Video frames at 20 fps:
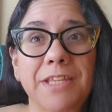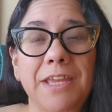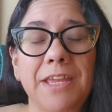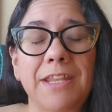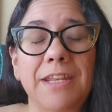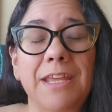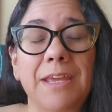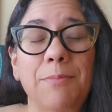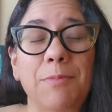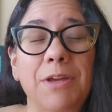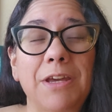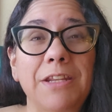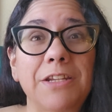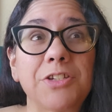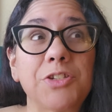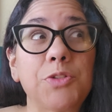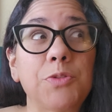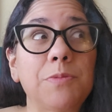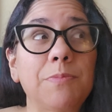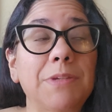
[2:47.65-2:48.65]
And I'm kind of
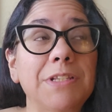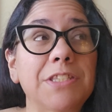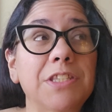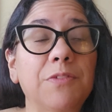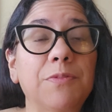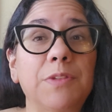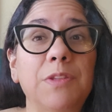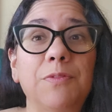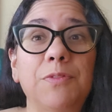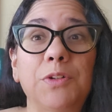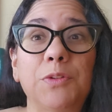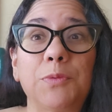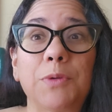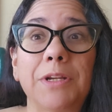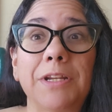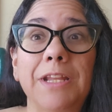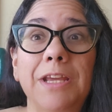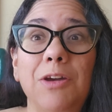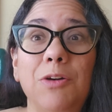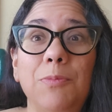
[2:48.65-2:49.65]
shooting myself in the foot right
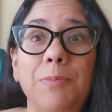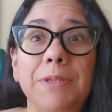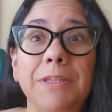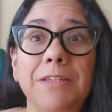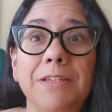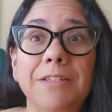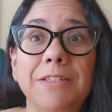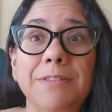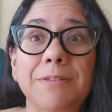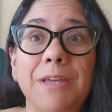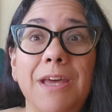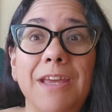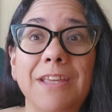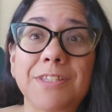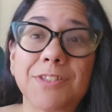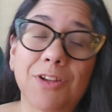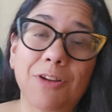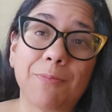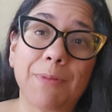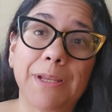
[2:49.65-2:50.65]
now because I
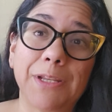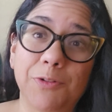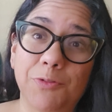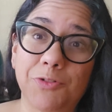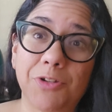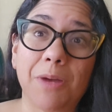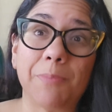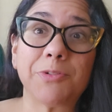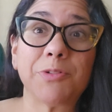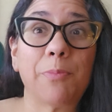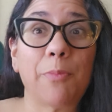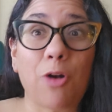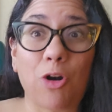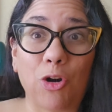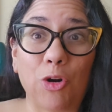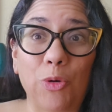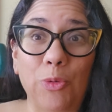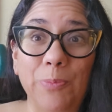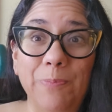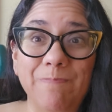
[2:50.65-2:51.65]
start my new job
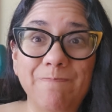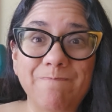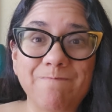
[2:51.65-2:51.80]
tomorrow.